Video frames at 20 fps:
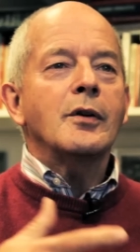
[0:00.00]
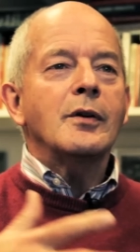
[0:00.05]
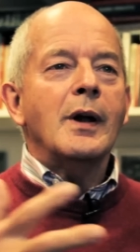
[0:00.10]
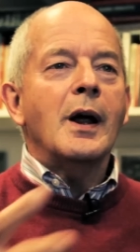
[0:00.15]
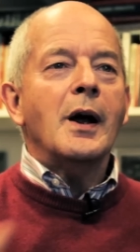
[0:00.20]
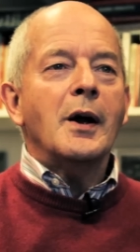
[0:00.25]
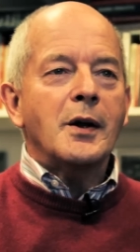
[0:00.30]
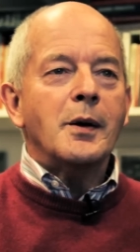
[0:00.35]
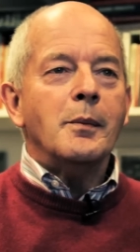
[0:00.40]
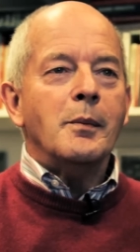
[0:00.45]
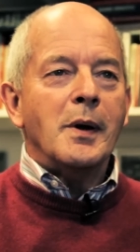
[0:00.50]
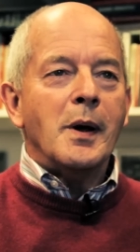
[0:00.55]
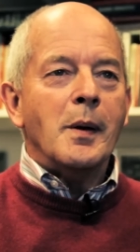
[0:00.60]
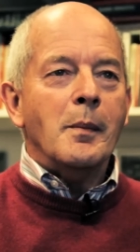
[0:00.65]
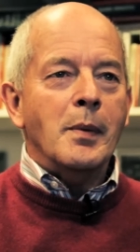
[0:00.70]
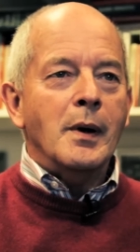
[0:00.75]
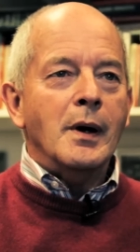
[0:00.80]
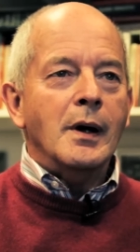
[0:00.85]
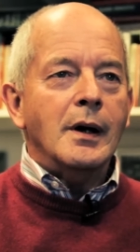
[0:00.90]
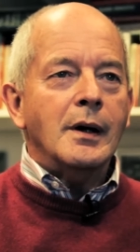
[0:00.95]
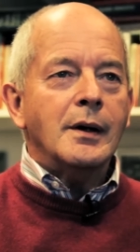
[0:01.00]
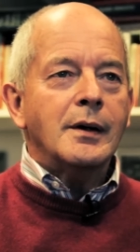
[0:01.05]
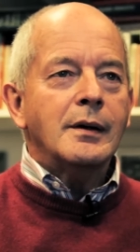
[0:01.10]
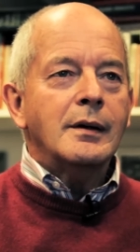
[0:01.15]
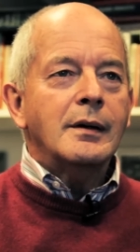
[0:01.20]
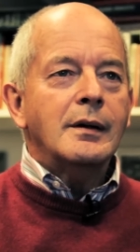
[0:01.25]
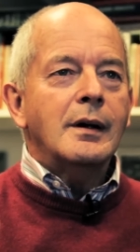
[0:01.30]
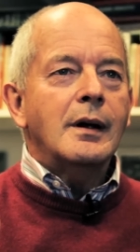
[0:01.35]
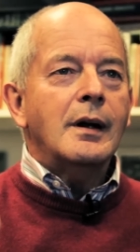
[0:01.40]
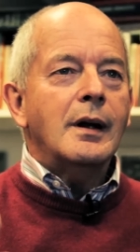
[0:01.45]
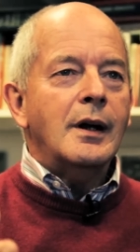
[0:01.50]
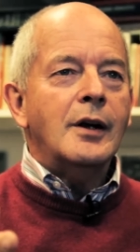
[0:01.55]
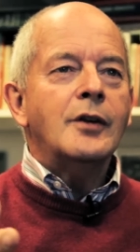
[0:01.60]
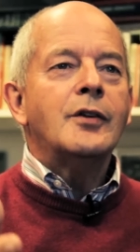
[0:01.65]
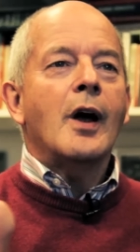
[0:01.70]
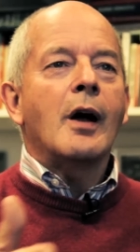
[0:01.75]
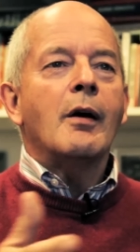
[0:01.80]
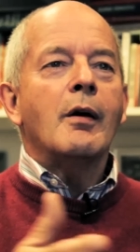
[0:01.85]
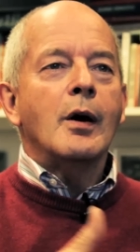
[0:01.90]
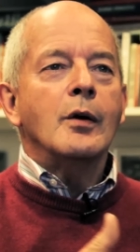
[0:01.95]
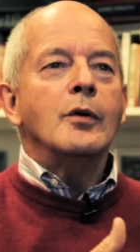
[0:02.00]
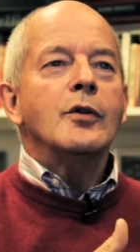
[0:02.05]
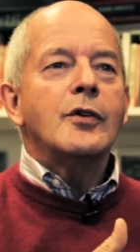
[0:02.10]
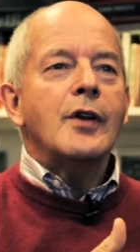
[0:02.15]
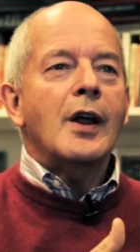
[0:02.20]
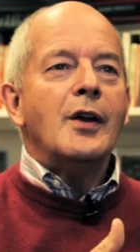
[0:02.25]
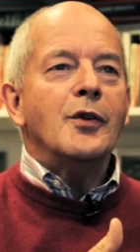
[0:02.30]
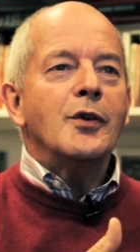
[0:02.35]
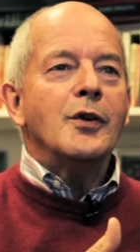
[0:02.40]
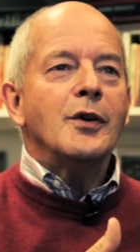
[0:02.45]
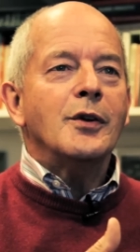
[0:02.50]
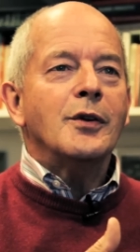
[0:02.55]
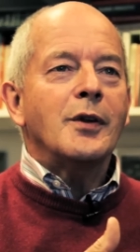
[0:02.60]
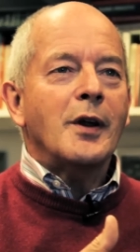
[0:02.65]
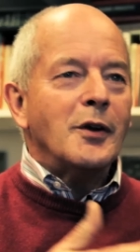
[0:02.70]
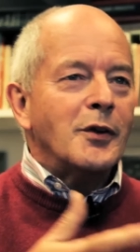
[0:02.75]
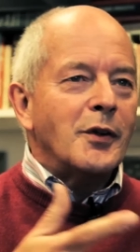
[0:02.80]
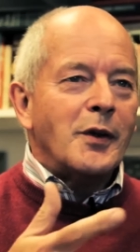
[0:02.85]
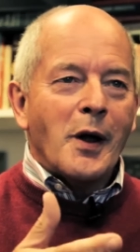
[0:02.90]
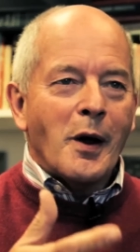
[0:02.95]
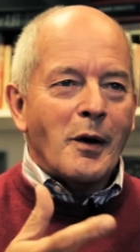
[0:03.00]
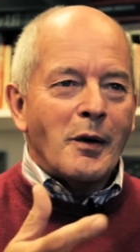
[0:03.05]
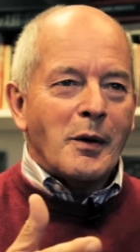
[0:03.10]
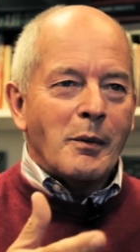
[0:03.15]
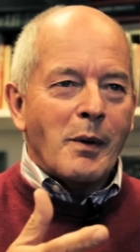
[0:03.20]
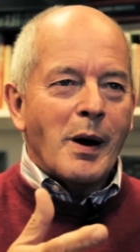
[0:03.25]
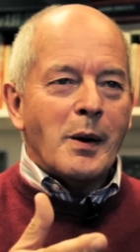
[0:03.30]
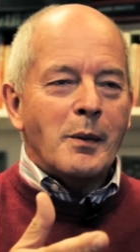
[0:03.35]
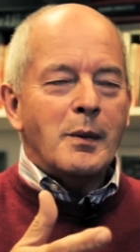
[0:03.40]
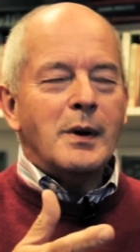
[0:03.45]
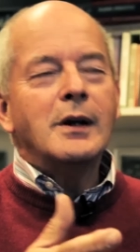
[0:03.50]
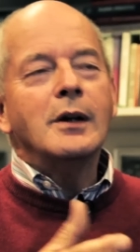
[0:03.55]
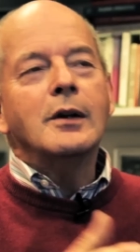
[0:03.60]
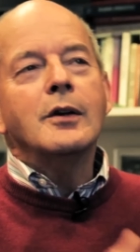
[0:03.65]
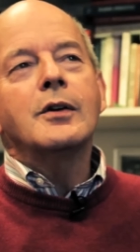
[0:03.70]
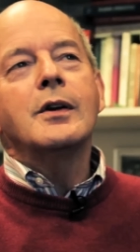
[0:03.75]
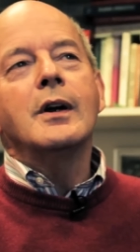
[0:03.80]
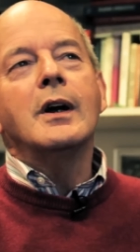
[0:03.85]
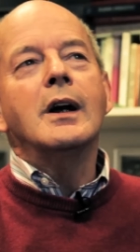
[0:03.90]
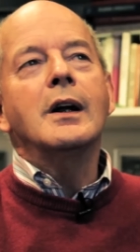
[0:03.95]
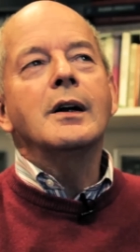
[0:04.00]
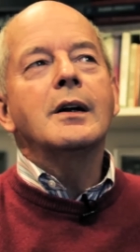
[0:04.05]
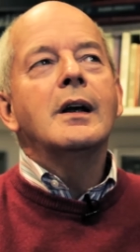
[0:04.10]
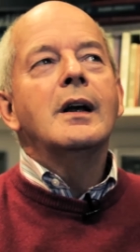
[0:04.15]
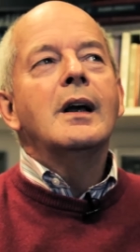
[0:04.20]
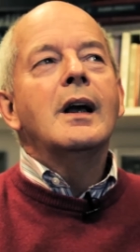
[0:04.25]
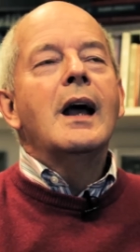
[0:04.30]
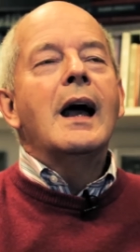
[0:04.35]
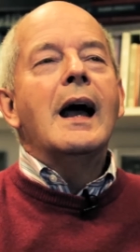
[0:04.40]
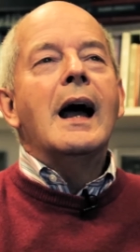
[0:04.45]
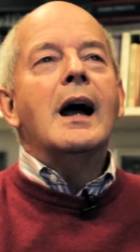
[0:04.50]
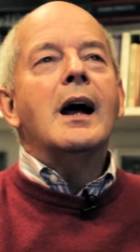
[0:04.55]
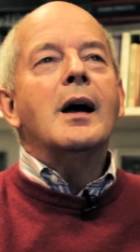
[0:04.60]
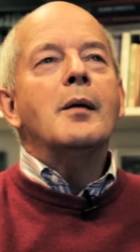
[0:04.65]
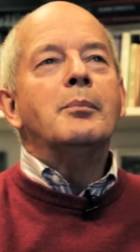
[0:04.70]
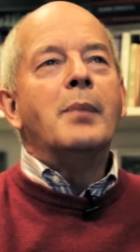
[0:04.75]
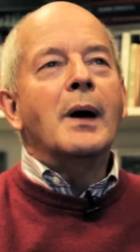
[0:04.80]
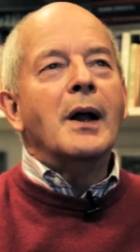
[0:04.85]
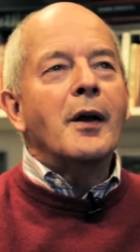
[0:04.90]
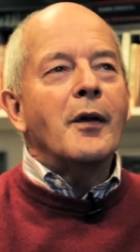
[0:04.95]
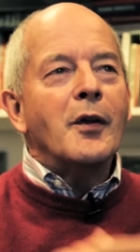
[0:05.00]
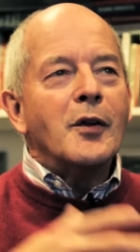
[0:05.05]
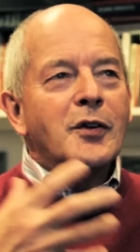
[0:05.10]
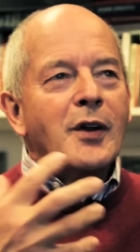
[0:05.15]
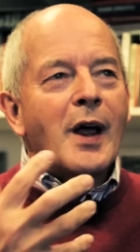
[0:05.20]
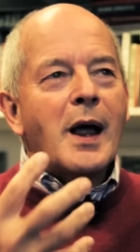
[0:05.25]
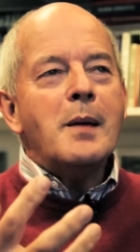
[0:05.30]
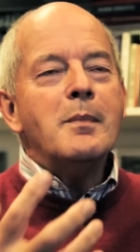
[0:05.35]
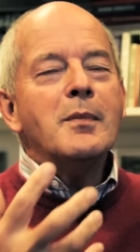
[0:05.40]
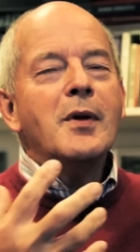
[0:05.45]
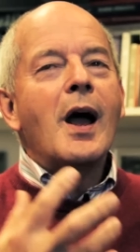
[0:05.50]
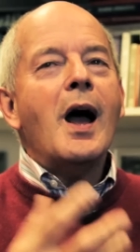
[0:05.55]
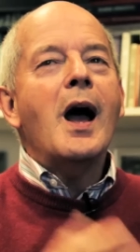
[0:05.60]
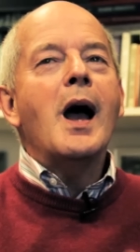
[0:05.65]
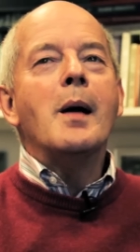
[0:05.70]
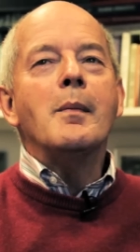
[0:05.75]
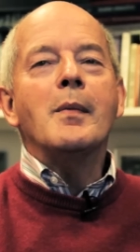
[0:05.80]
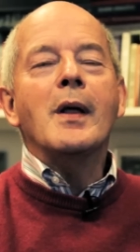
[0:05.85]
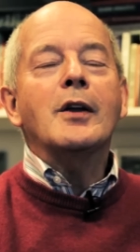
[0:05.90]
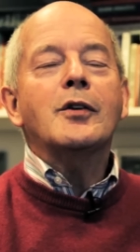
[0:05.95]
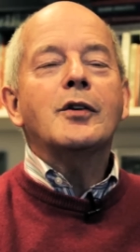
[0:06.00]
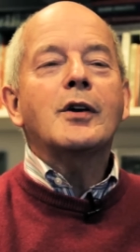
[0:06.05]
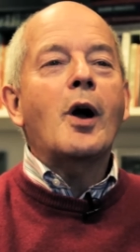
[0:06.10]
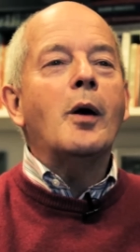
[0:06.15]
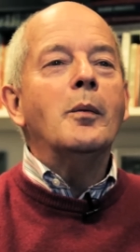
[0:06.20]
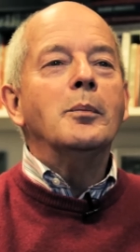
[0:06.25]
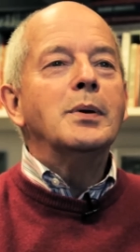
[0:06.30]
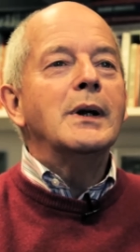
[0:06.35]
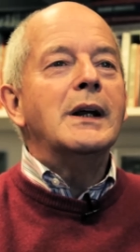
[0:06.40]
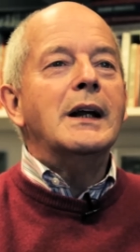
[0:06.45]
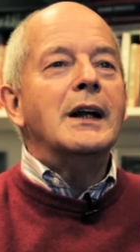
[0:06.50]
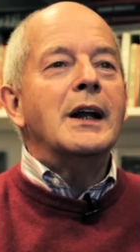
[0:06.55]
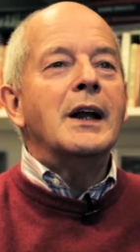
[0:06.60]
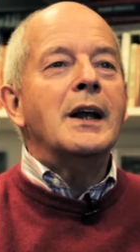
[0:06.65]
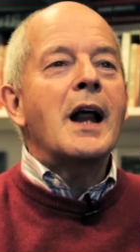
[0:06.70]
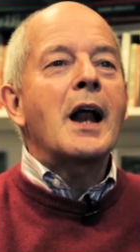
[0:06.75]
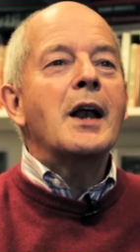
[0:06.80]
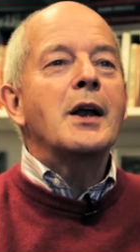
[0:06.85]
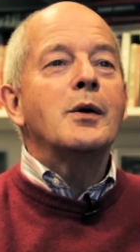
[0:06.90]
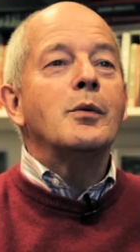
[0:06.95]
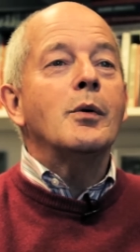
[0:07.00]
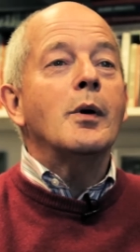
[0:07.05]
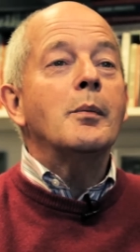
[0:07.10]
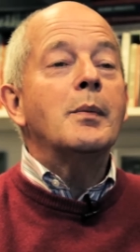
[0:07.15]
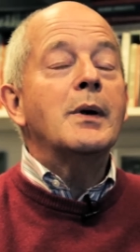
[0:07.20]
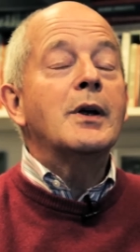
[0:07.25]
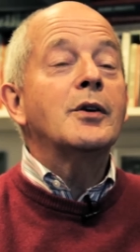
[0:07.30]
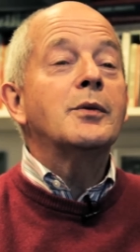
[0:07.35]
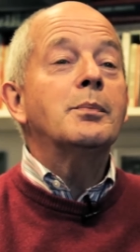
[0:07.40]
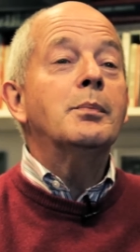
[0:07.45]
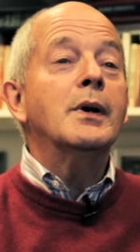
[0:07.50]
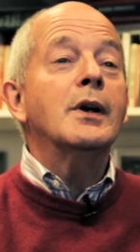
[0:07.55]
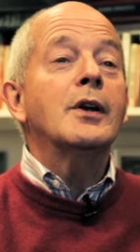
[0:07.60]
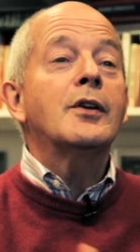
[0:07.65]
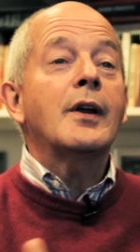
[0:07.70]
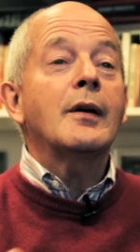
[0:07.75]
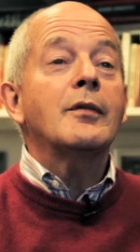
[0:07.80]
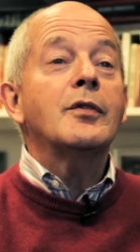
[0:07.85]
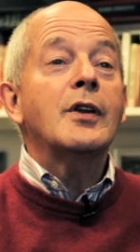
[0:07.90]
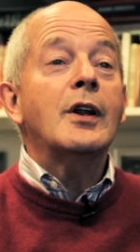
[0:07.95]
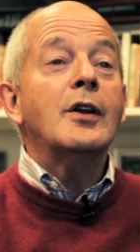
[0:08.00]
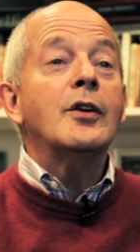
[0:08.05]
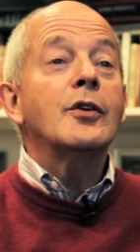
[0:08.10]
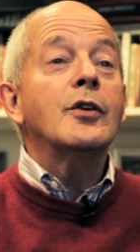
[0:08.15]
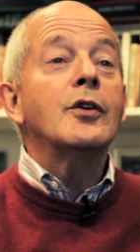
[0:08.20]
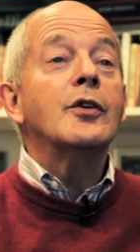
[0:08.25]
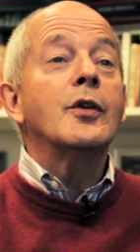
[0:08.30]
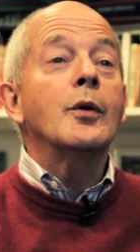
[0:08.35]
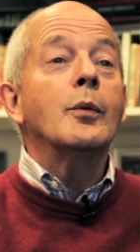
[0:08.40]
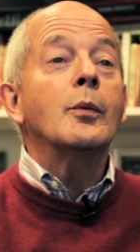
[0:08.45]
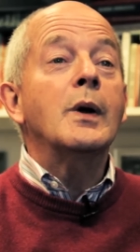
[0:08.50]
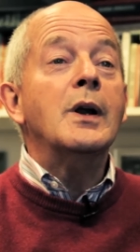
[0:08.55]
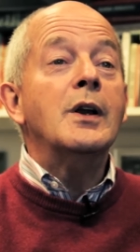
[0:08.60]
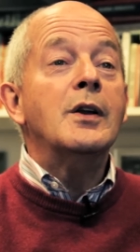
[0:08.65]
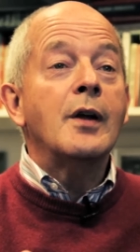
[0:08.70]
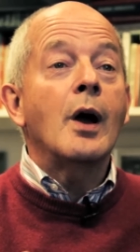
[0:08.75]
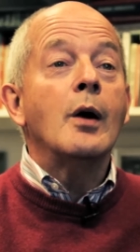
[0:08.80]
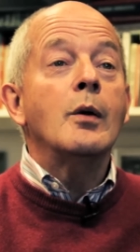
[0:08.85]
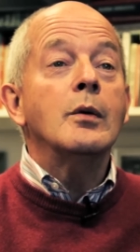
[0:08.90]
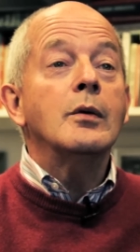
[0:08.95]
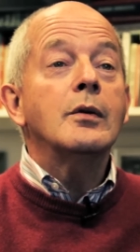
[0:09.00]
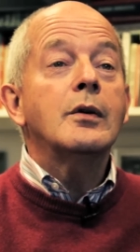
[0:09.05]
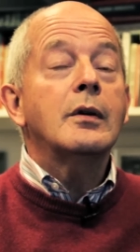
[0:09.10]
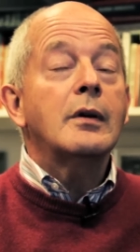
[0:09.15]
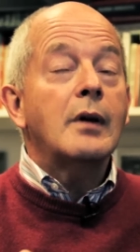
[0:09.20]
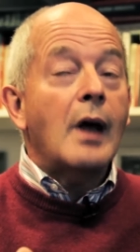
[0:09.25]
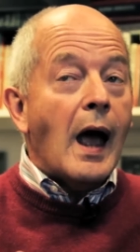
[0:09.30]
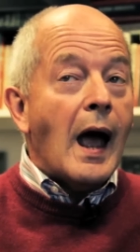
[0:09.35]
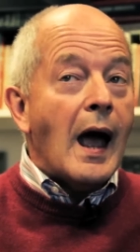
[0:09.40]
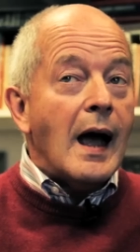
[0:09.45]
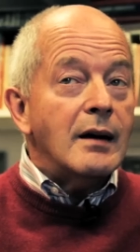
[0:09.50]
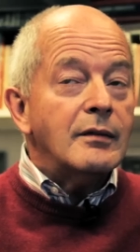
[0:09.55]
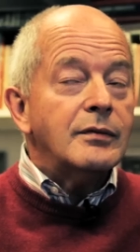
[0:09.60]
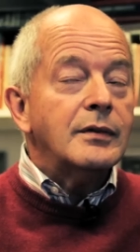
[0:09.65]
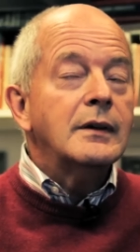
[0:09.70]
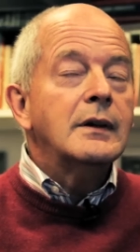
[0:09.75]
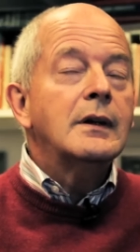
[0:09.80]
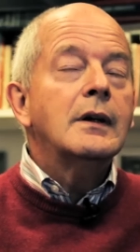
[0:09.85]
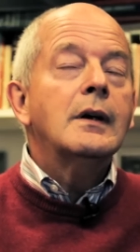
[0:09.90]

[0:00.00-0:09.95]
it's like to be a bird is our own senses. That's the only way we can start. But at the same time, that's completely inadequate because birds have senses that we don't have.